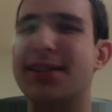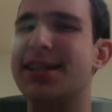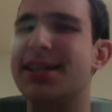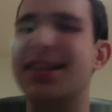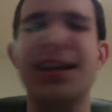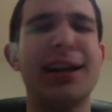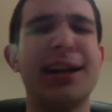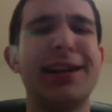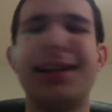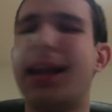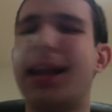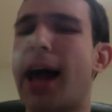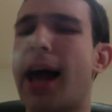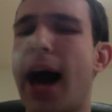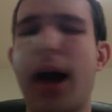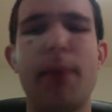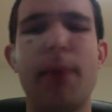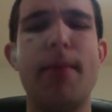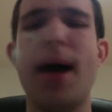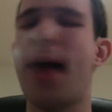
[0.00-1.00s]
He did a
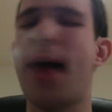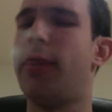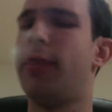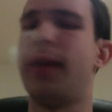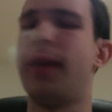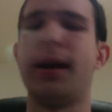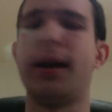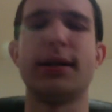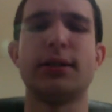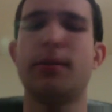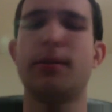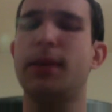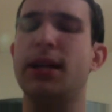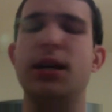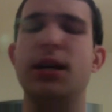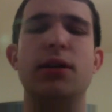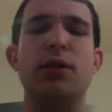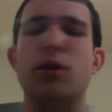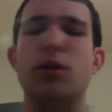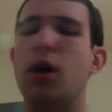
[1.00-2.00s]
lot of bad things. I
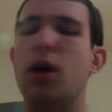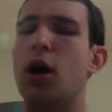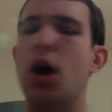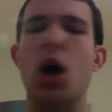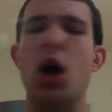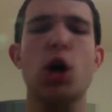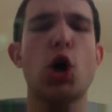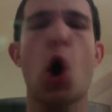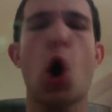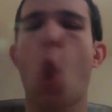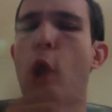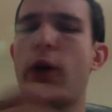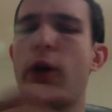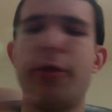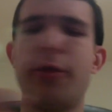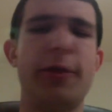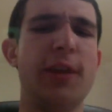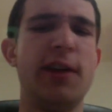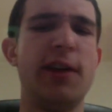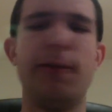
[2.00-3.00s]
mean, car
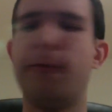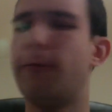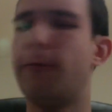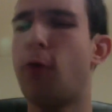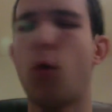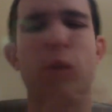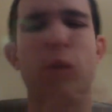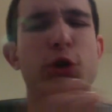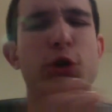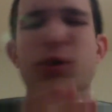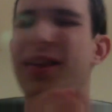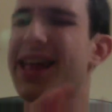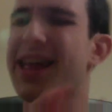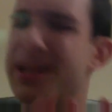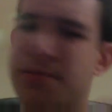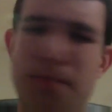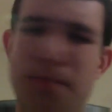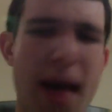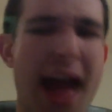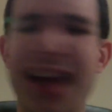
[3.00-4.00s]
thief, forgery. That's
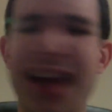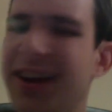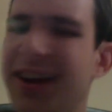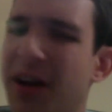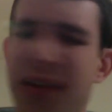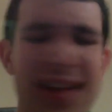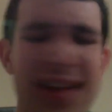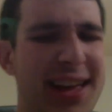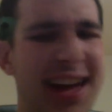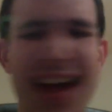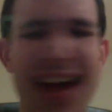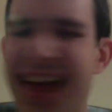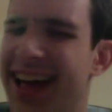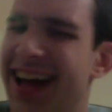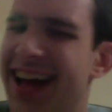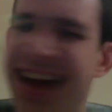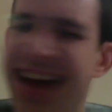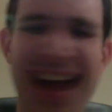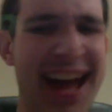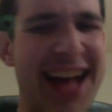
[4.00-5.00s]
bad. Yeah,
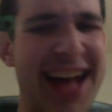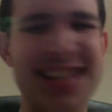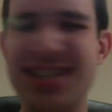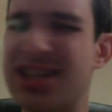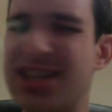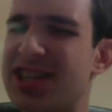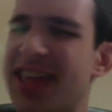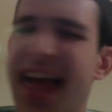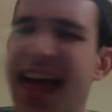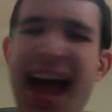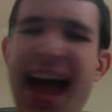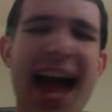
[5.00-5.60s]
it's just